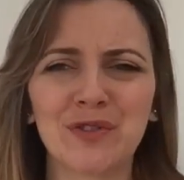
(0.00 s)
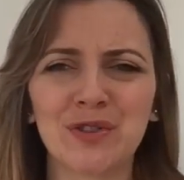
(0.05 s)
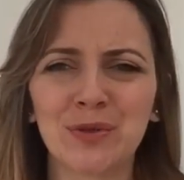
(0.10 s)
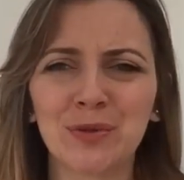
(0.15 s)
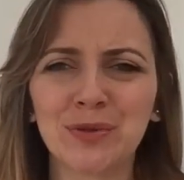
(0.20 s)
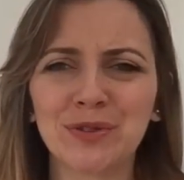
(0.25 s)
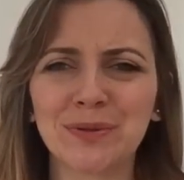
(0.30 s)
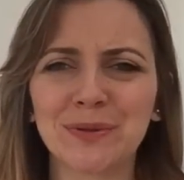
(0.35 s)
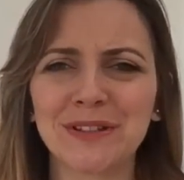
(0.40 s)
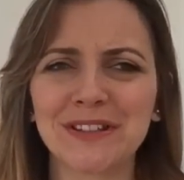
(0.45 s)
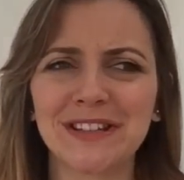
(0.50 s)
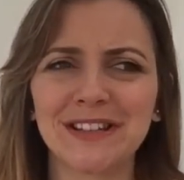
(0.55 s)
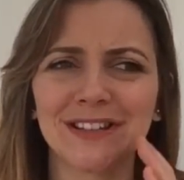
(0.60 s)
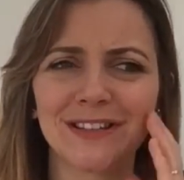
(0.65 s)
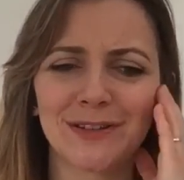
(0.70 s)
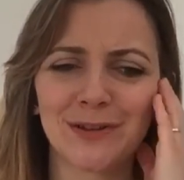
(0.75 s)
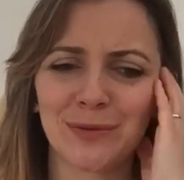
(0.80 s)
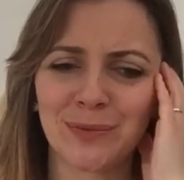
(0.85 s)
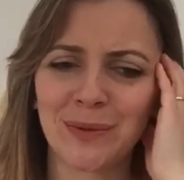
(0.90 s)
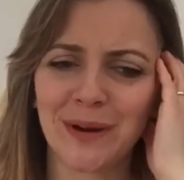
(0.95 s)
She also
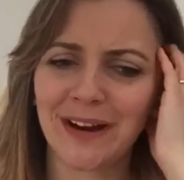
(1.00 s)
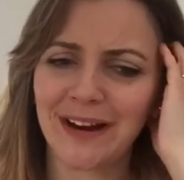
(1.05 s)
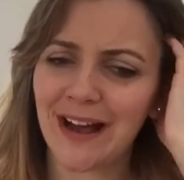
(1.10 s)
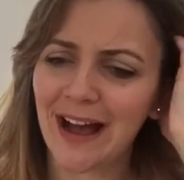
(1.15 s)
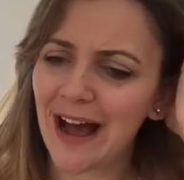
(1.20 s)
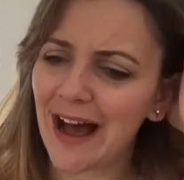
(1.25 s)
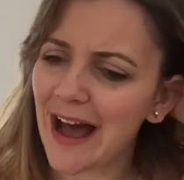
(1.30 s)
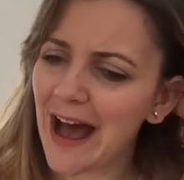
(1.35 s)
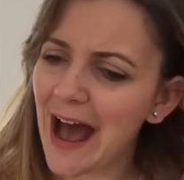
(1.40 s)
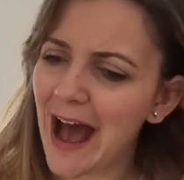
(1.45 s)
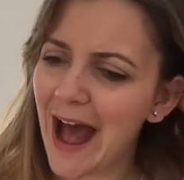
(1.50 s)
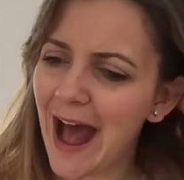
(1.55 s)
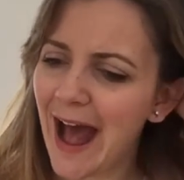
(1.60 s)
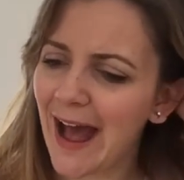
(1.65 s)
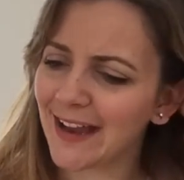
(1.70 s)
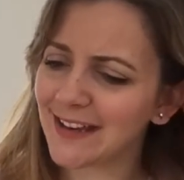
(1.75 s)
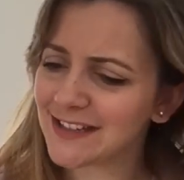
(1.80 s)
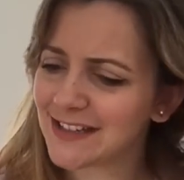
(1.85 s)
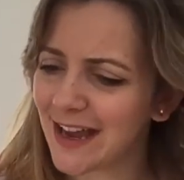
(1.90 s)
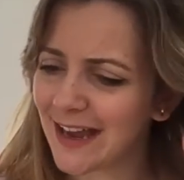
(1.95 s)
insisted on wearing her hat
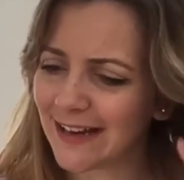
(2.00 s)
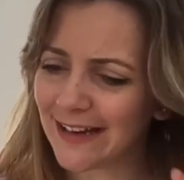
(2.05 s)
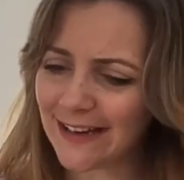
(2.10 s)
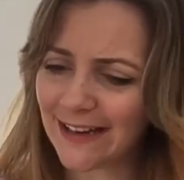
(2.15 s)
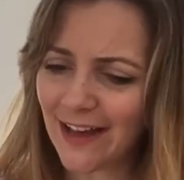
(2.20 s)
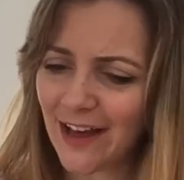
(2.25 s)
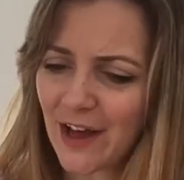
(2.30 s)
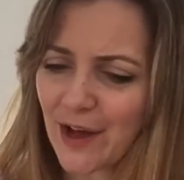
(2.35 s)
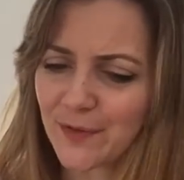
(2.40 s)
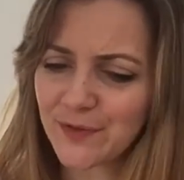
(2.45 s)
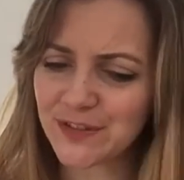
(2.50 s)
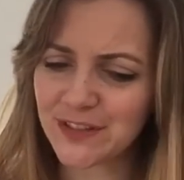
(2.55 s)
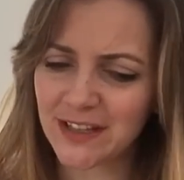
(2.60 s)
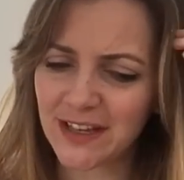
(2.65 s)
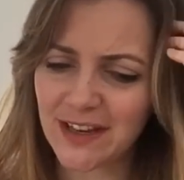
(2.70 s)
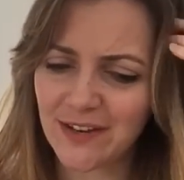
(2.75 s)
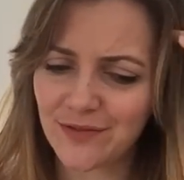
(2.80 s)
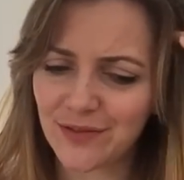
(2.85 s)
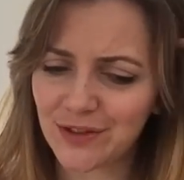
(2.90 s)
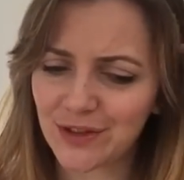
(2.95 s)
and her gloves
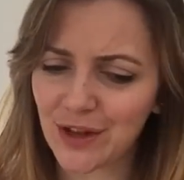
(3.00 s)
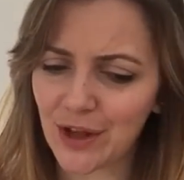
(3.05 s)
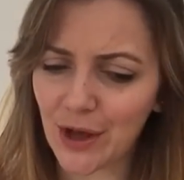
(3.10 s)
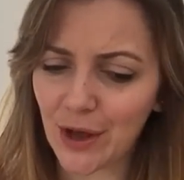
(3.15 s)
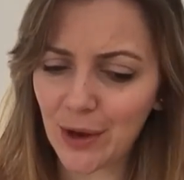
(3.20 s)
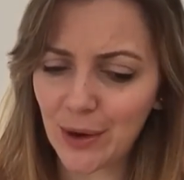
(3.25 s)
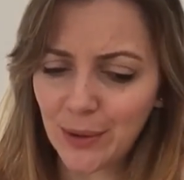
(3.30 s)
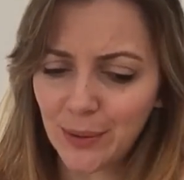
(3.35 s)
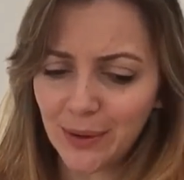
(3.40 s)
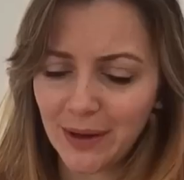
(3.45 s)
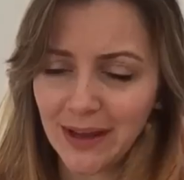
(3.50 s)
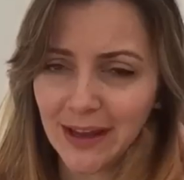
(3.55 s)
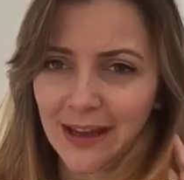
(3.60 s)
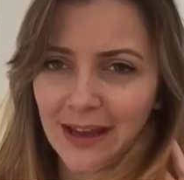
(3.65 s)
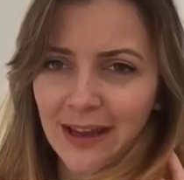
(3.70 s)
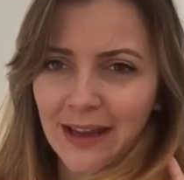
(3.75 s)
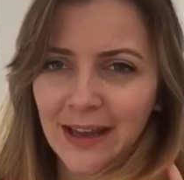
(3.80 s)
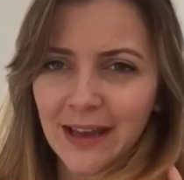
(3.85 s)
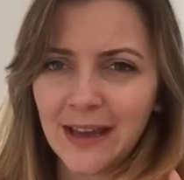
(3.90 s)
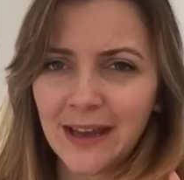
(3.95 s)
even though
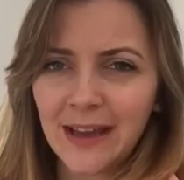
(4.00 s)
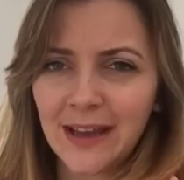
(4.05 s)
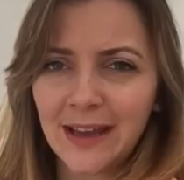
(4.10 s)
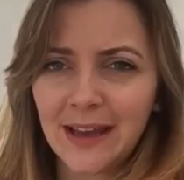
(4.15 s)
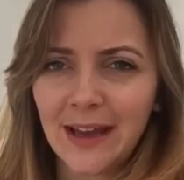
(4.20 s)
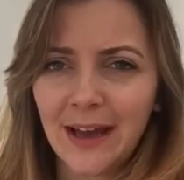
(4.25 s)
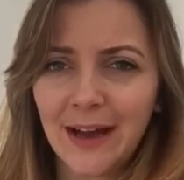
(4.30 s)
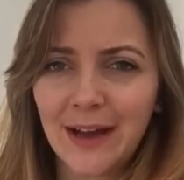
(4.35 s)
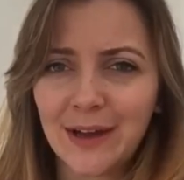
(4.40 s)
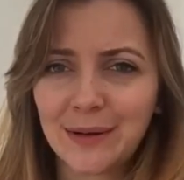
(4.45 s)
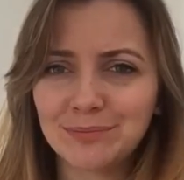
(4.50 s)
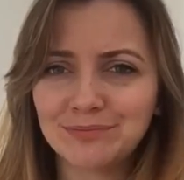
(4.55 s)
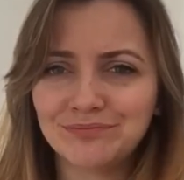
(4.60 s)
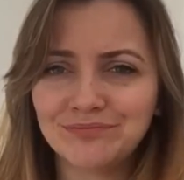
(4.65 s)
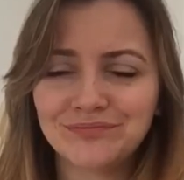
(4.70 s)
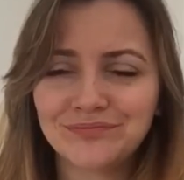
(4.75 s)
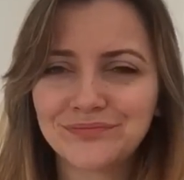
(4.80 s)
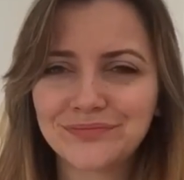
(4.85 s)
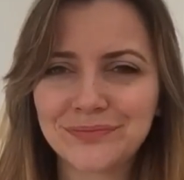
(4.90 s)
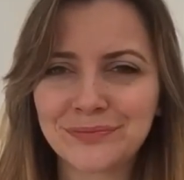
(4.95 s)

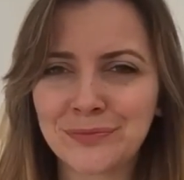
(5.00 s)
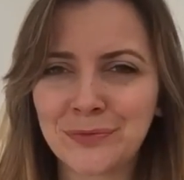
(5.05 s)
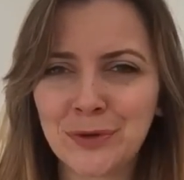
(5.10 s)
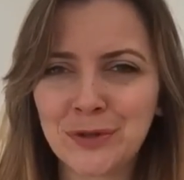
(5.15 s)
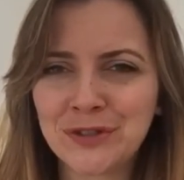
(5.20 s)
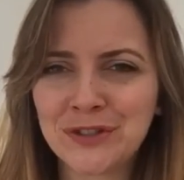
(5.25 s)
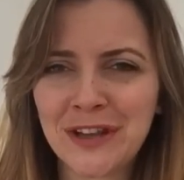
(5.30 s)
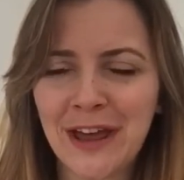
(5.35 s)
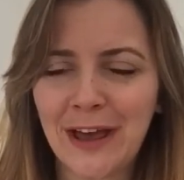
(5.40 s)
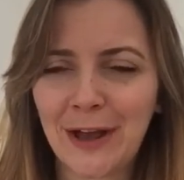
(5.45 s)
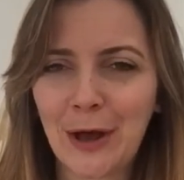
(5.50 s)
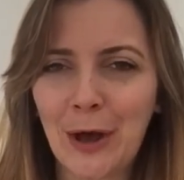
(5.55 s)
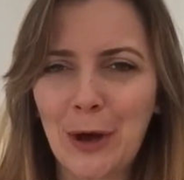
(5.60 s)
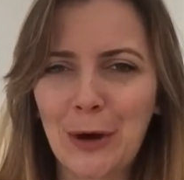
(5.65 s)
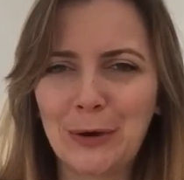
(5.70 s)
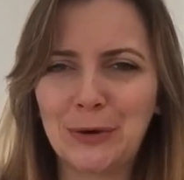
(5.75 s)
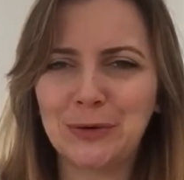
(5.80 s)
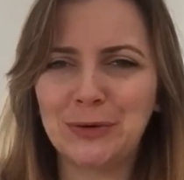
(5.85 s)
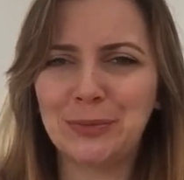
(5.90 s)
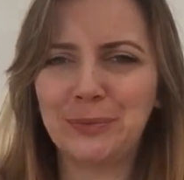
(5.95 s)
um, it wasn't that
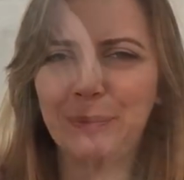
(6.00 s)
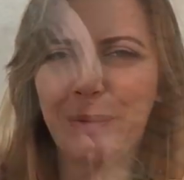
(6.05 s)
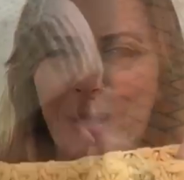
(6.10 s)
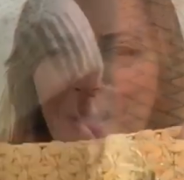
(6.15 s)
cold.